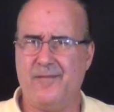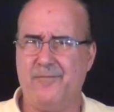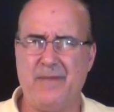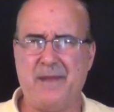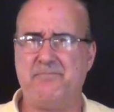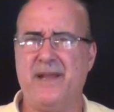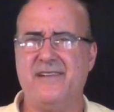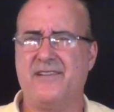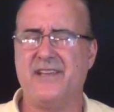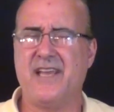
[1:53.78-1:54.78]
Matt
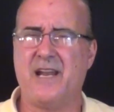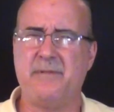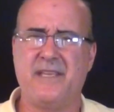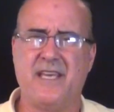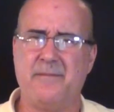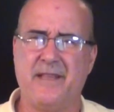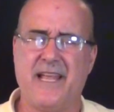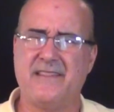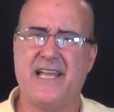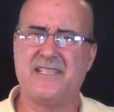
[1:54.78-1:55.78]
Binder, you got to be kidding me.
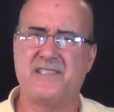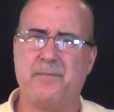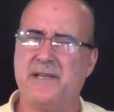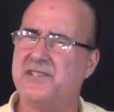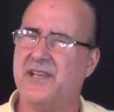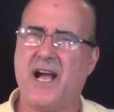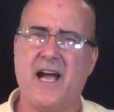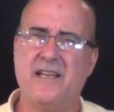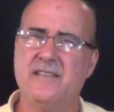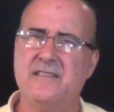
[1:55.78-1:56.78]
That's the best you
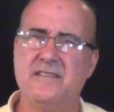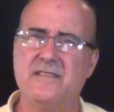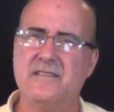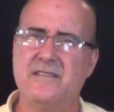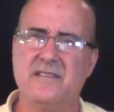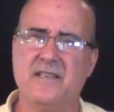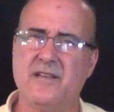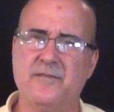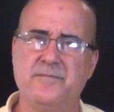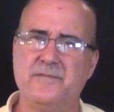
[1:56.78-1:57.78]
got?
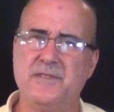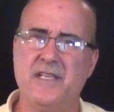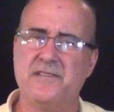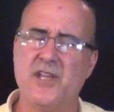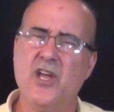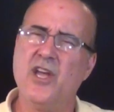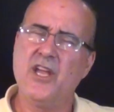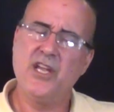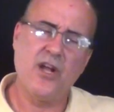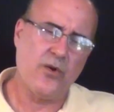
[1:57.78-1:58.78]
Oh, geez.
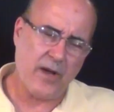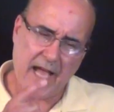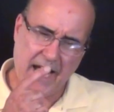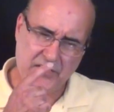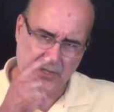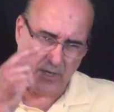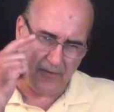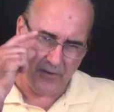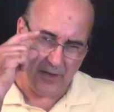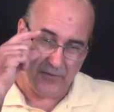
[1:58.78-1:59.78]
You know, actually,
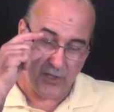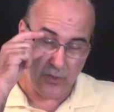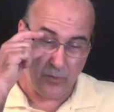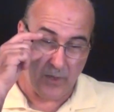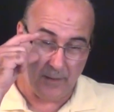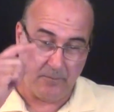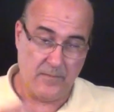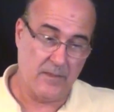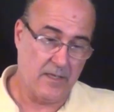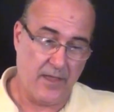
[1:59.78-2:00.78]
if you do
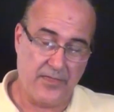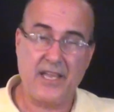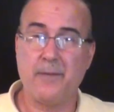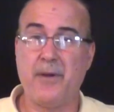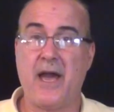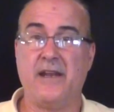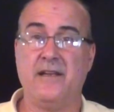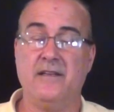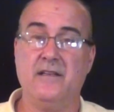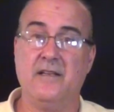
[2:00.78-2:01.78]
think about
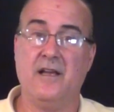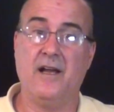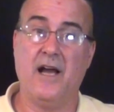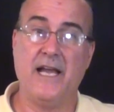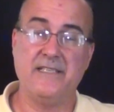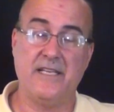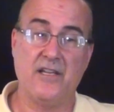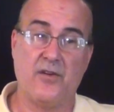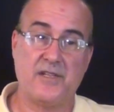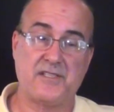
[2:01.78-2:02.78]
it, I did
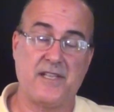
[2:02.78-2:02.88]
notice